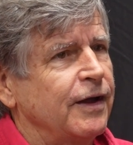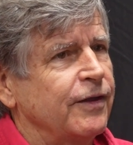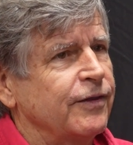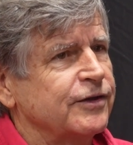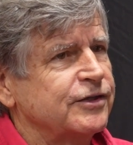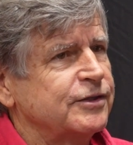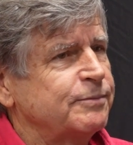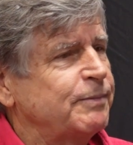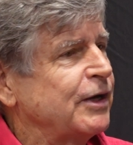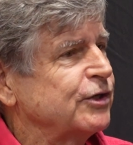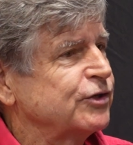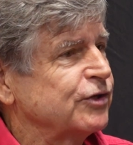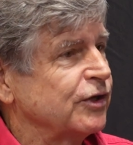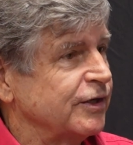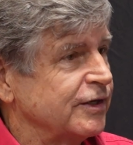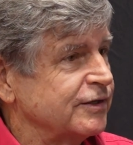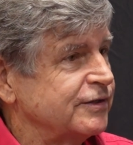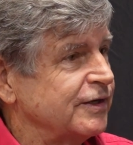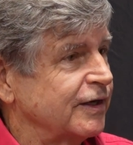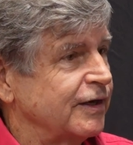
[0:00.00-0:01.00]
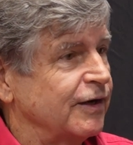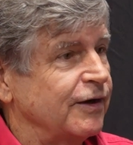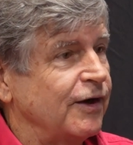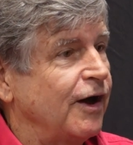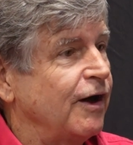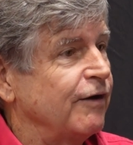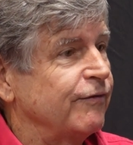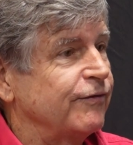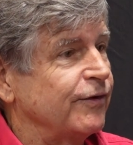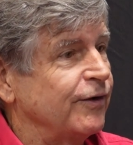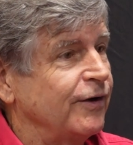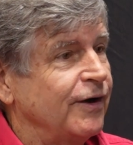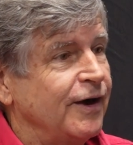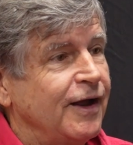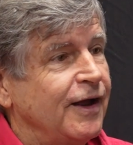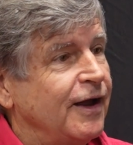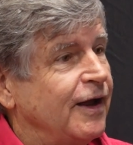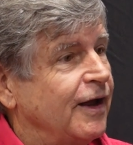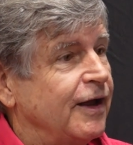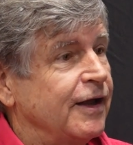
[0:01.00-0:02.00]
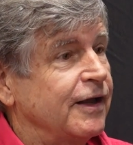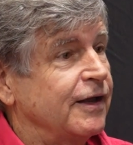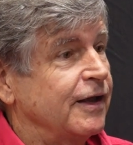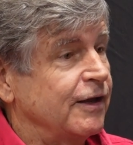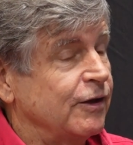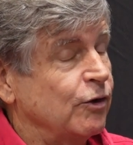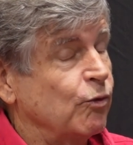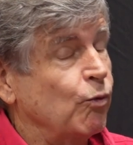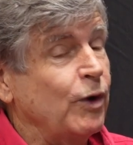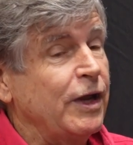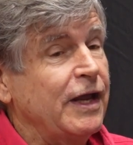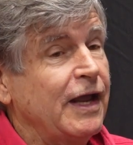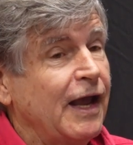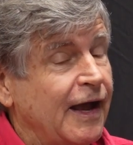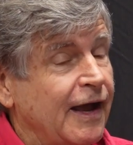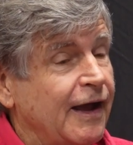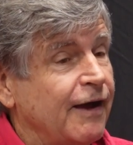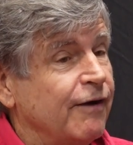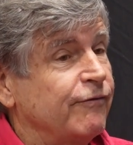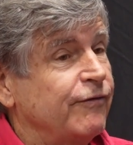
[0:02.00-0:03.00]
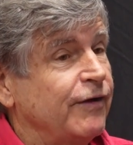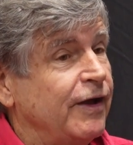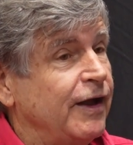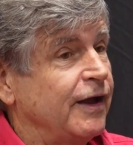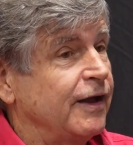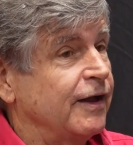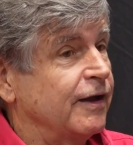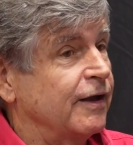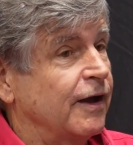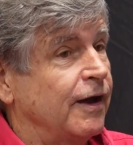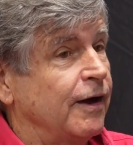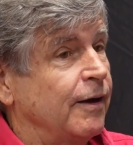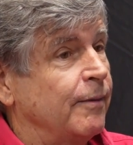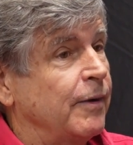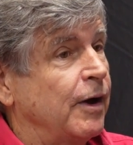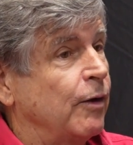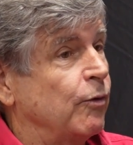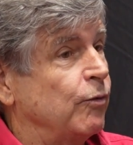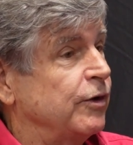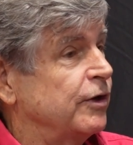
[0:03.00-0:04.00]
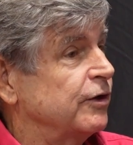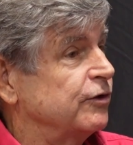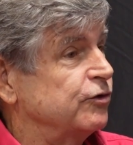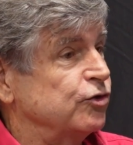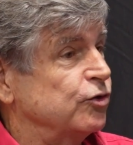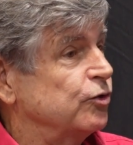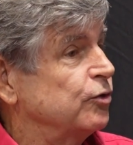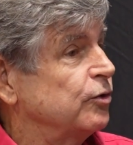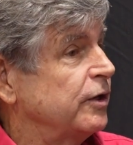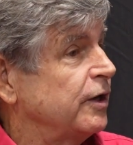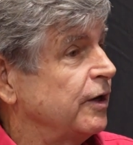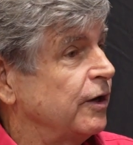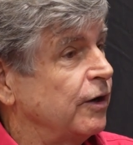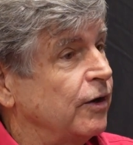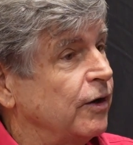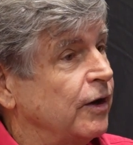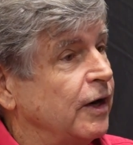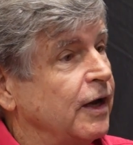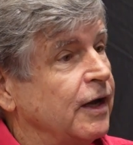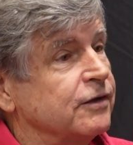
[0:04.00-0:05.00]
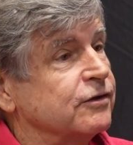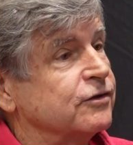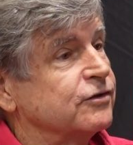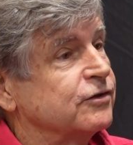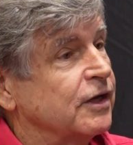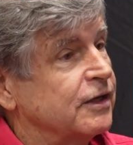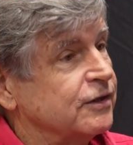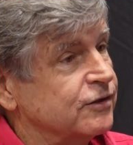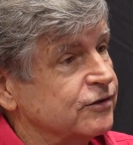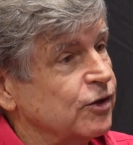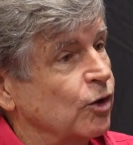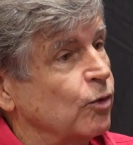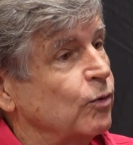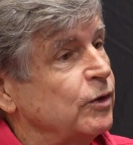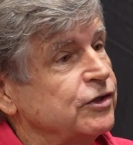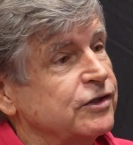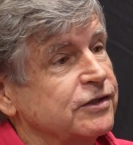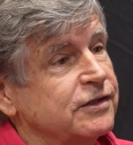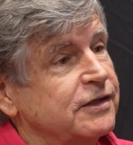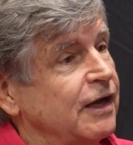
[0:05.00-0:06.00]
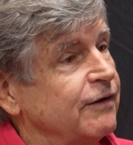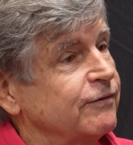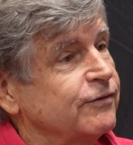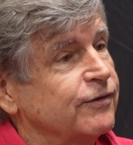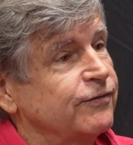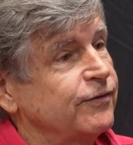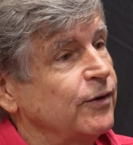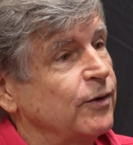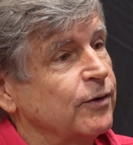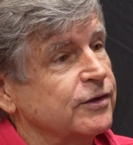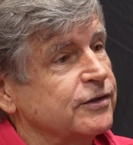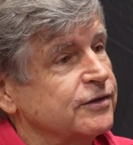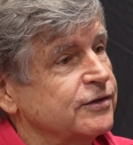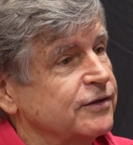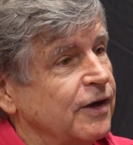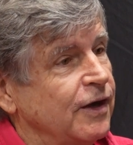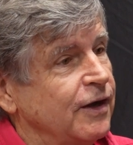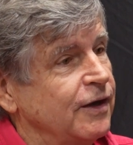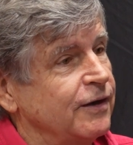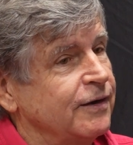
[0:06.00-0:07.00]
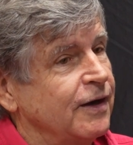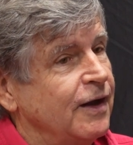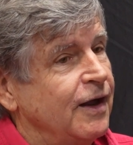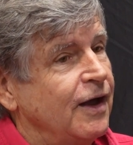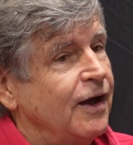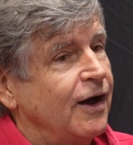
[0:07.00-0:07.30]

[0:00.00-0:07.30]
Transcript: specialness it can offer, we have a real jewel here, and so we just have to focus on